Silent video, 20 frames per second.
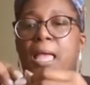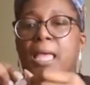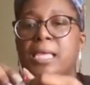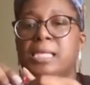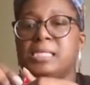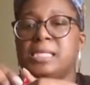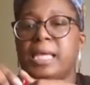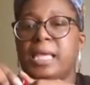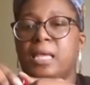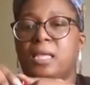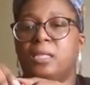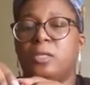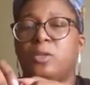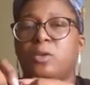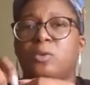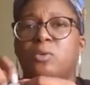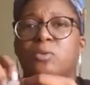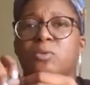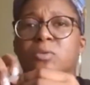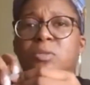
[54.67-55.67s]
it's like a
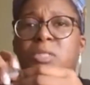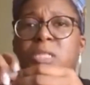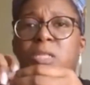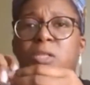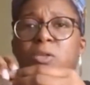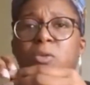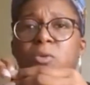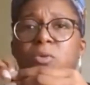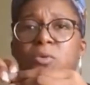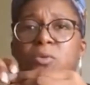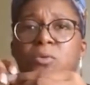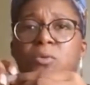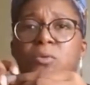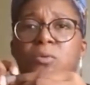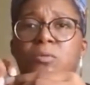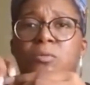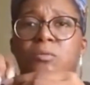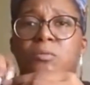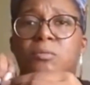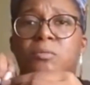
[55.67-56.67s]
little the
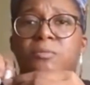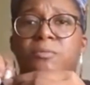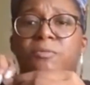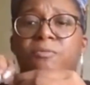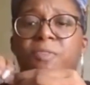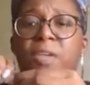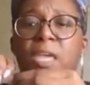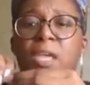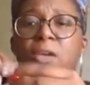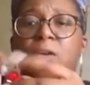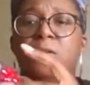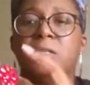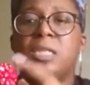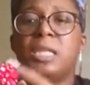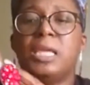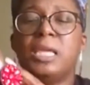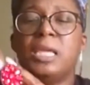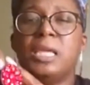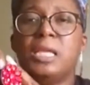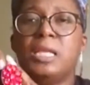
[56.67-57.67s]
little finger
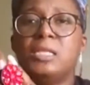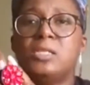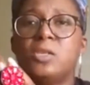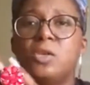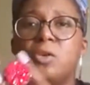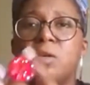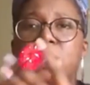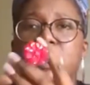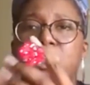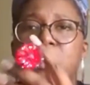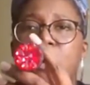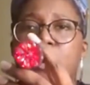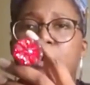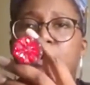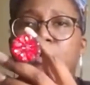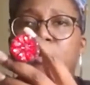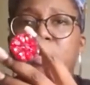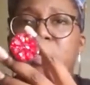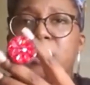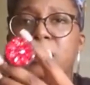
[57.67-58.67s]
thing so you can
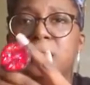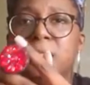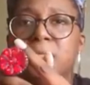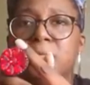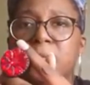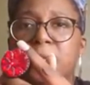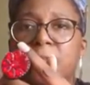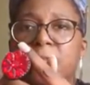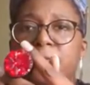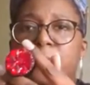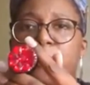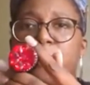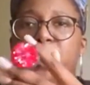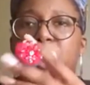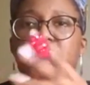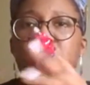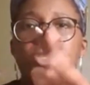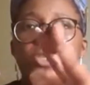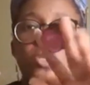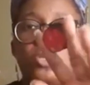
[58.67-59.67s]
hold it like for
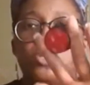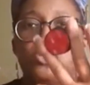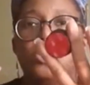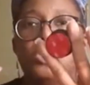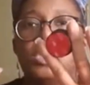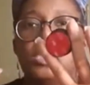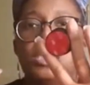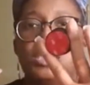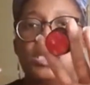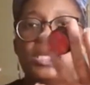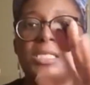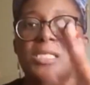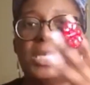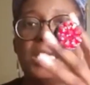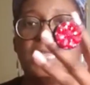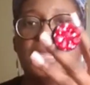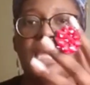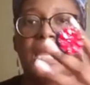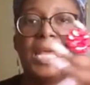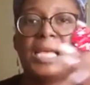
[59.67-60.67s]
pictures and things
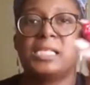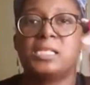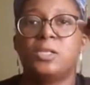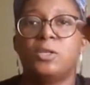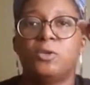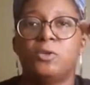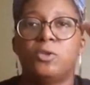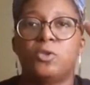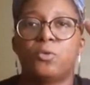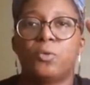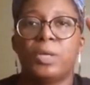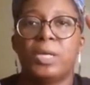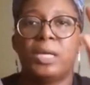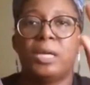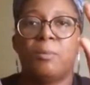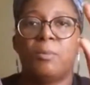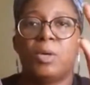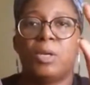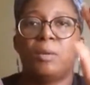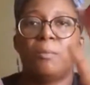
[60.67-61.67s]
like that it has a little
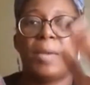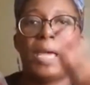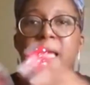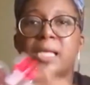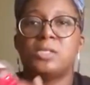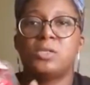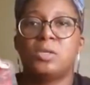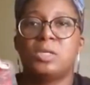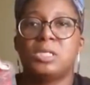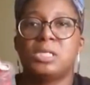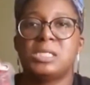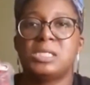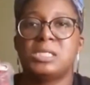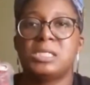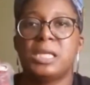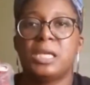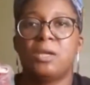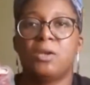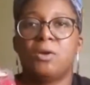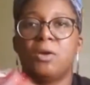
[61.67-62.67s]
3m on the back so you can just
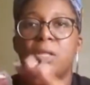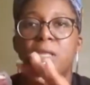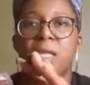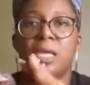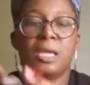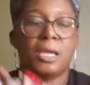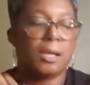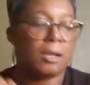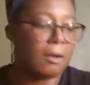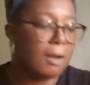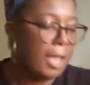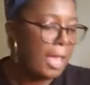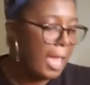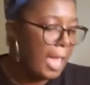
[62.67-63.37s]
stick it on there